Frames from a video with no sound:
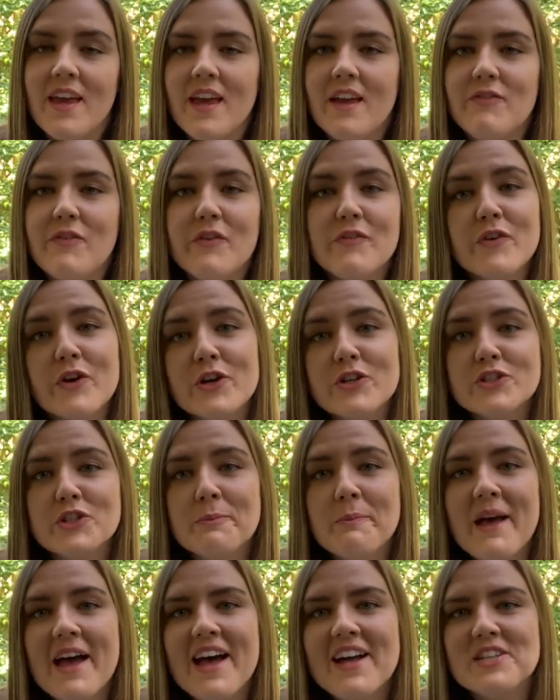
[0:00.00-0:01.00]
If you've earned
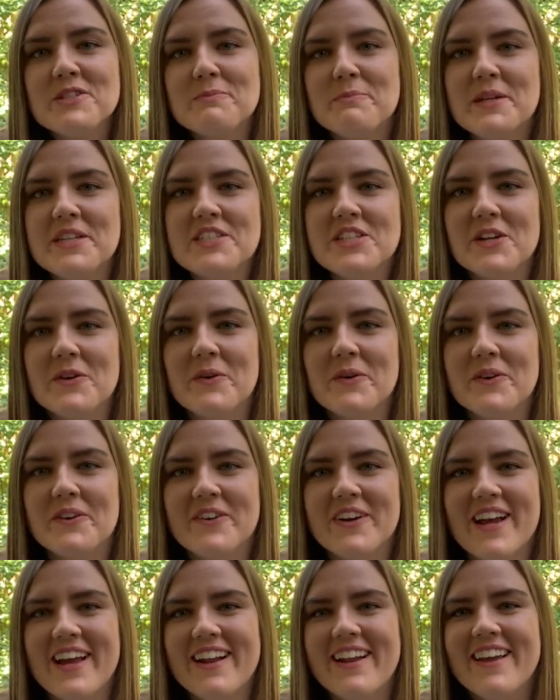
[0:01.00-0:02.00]
your badge, be sure to
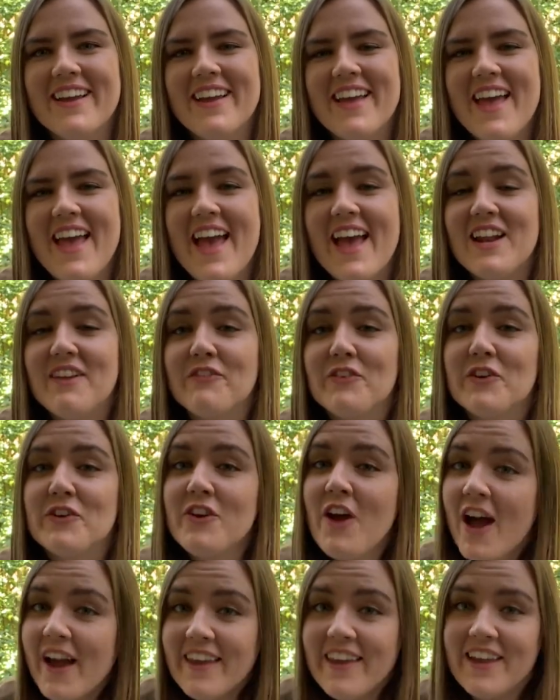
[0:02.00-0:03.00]
order it, and if you're
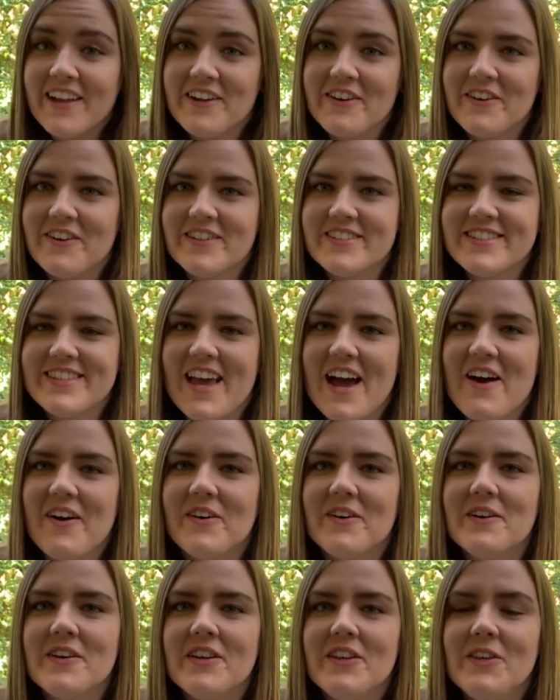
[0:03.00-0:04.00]
not yet a Girl
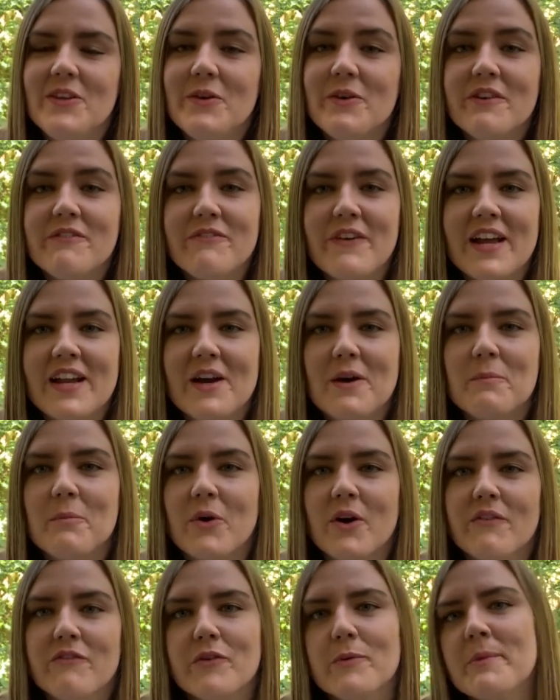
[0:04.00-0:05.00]
Scout, you can find out
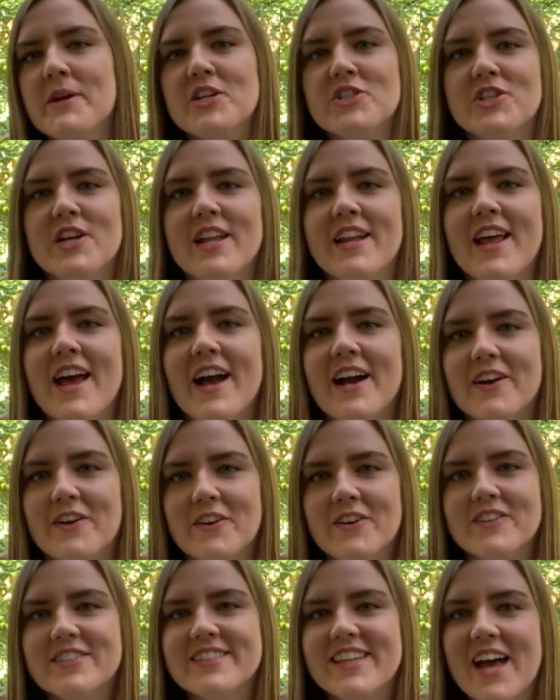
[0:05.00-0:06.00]
more information at
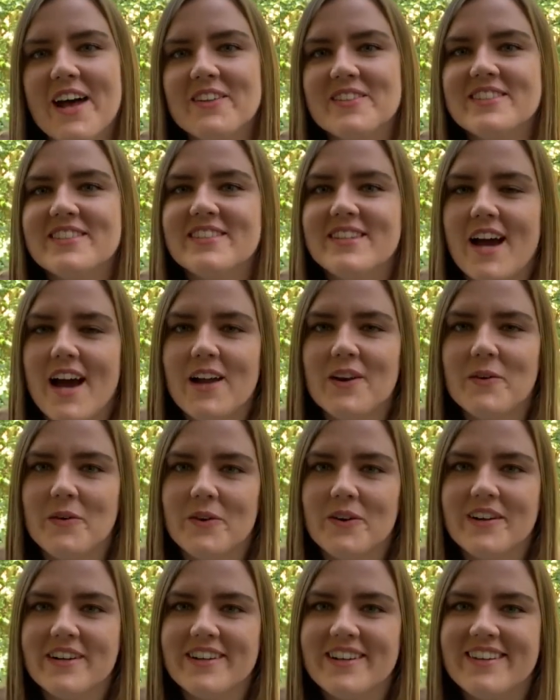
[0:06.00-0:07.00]

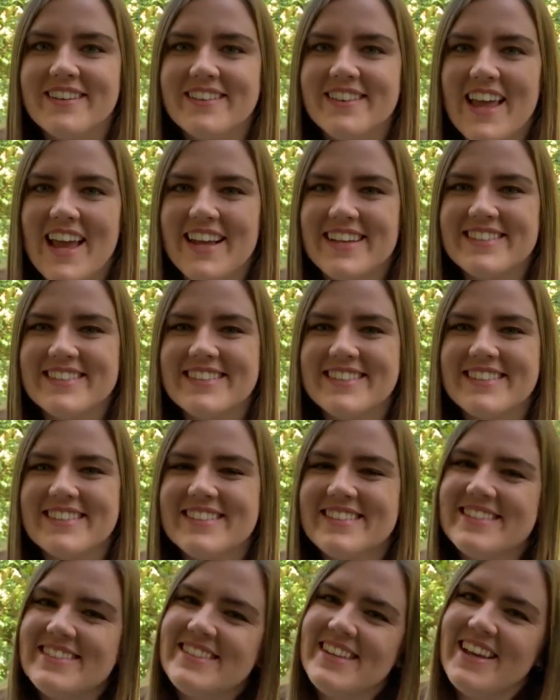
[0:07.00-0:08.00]
girlscouts.org. Thanks!
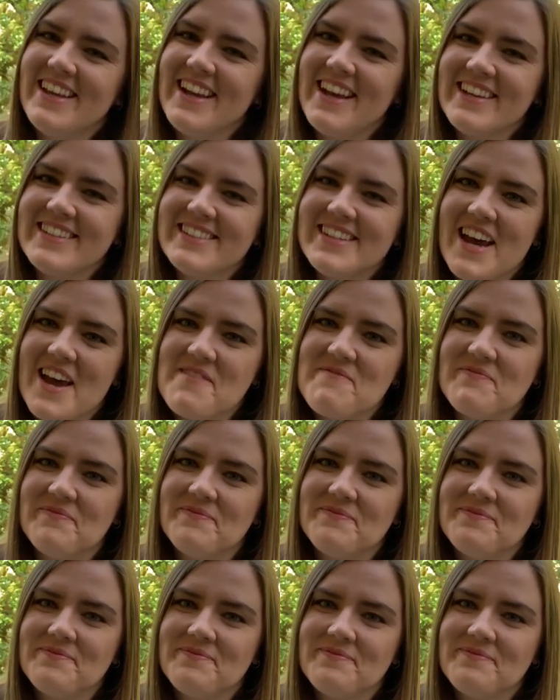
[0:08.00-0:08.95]
See you next time!